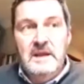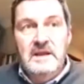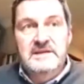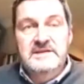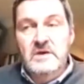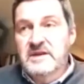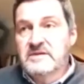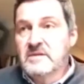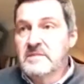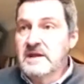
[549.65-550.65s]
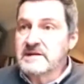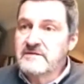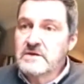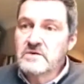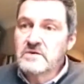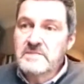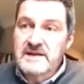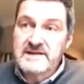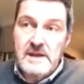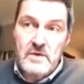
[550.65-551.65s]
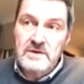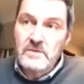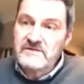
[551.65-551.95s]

It's time consuming, it's difficult, but it's the only